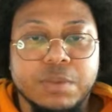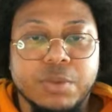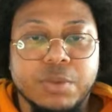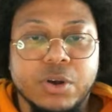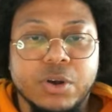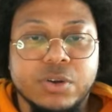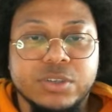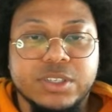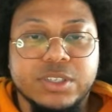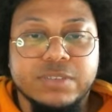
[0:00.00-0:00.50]

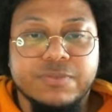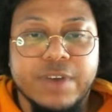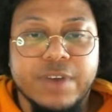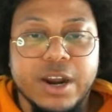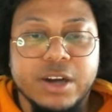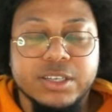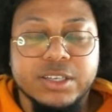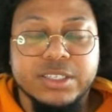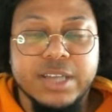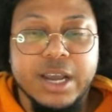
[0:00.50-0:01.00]
mode's
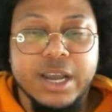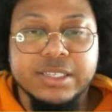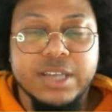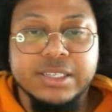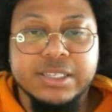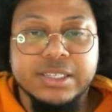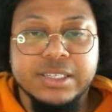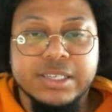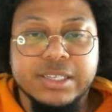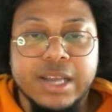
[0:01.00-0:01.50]
fire style
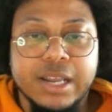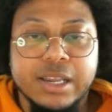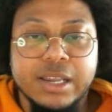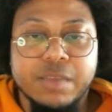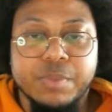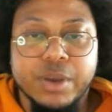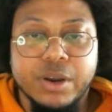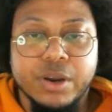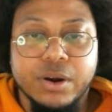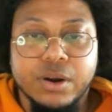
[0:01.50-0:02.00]
is slightly
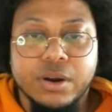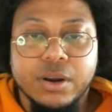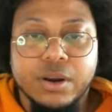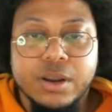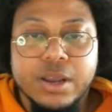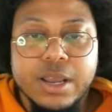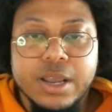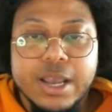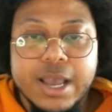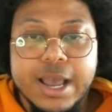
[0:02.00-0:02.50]
bigger
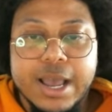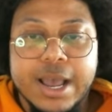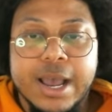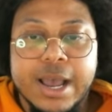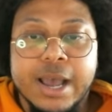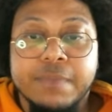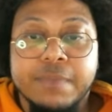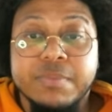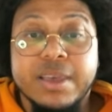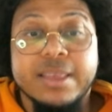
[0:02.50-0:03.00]

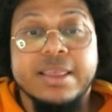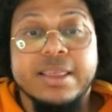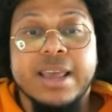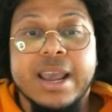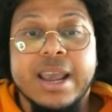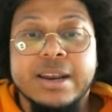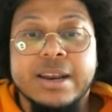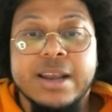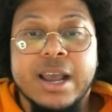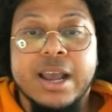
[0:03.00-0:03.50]

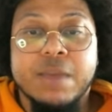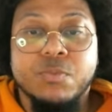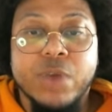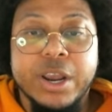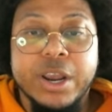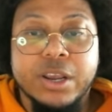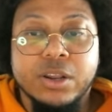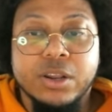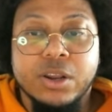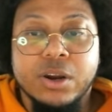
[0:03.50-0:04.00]
than
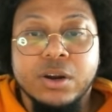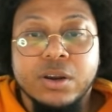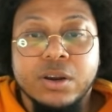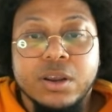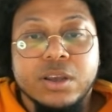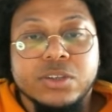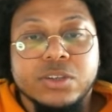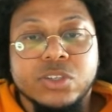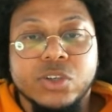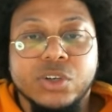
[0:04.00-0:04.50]
regular.
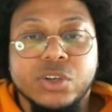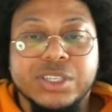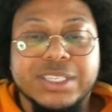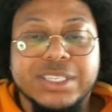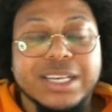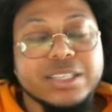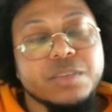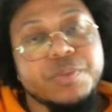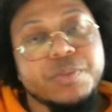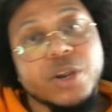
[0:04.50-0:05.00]
So, it just
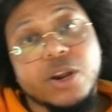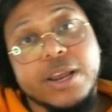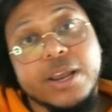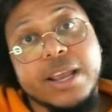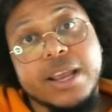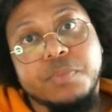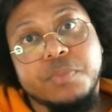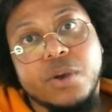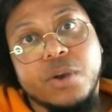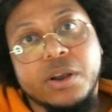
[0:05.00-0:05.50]
has a bigger
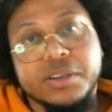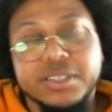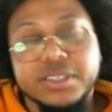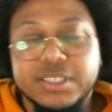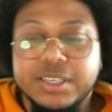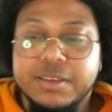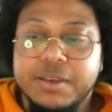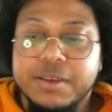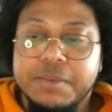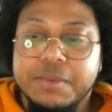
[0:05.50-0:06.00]

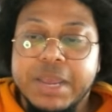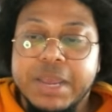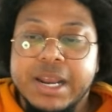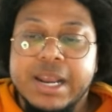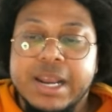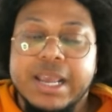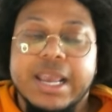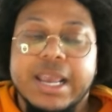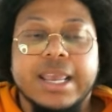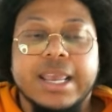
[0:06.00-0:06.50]
hitbox,
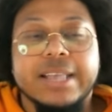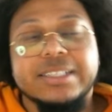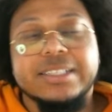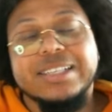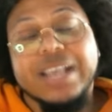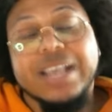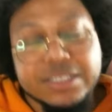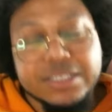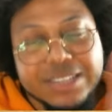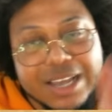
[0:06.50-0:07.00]
meaning it gets
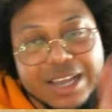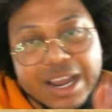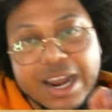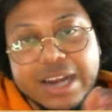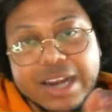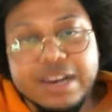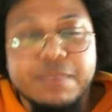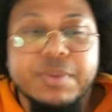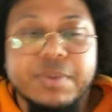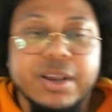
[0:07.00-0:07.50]
a
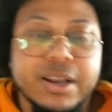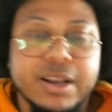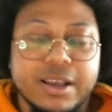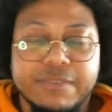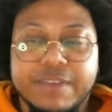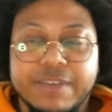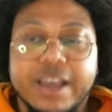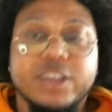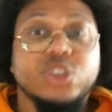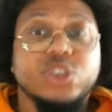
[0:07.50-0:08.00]
tiny bit
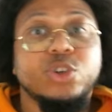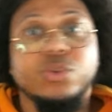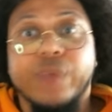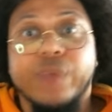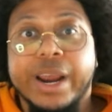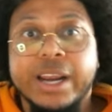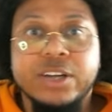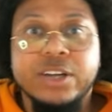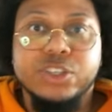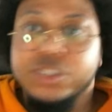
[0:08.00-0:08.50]
of extra
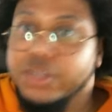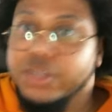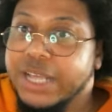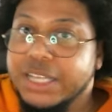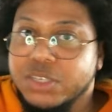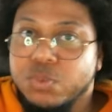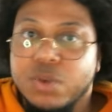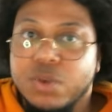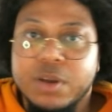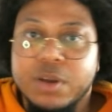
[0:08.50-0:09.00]
range. So,
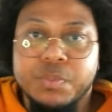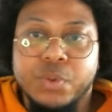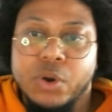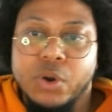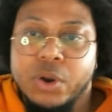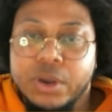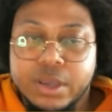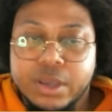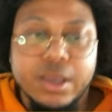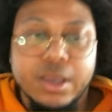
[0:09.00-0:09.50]
that's one perk.